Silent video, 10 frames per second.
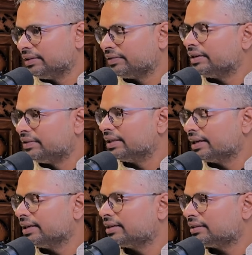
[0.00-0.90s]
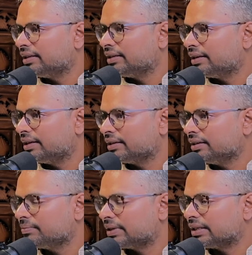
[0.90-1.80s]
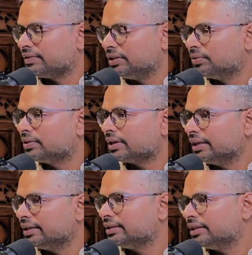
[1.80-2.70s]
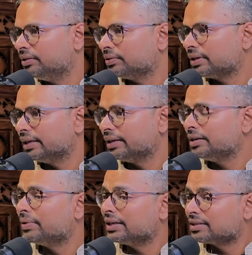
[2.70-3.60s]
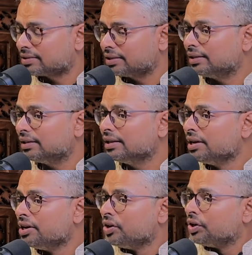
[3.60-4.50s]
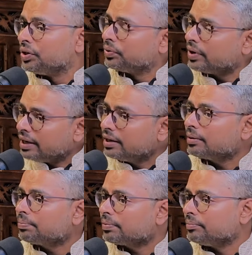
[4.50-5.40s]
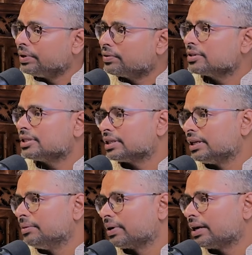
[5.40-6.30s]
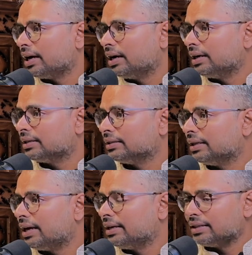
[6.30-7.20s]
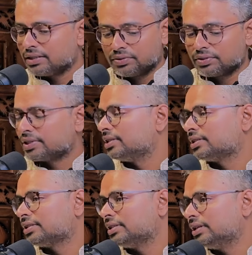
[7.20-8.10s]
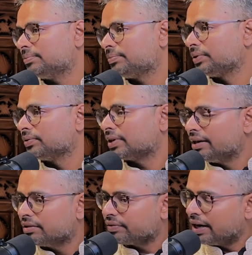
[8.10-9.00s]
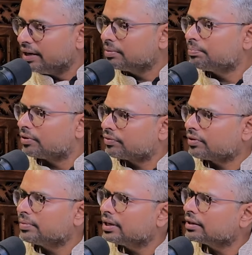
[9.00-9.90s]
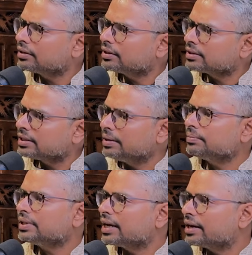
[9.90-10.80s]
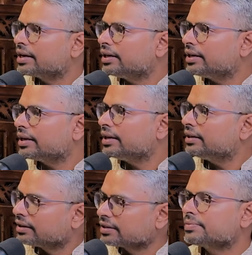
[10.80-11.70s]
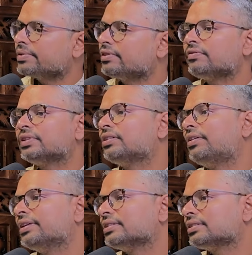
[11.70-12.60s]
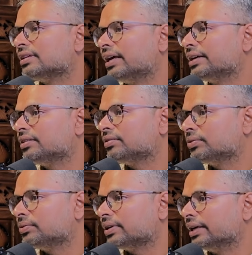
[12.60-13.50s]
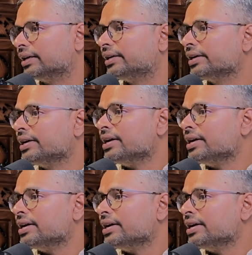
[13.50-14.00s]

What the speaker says: If they like it, they like it. But if they don't like it, they don't like it. But still, you end up, because it's a liberal art and there is no censorship, you kind of end up performing the same thing again and again, irrespective of whether the audience like it or don't like it.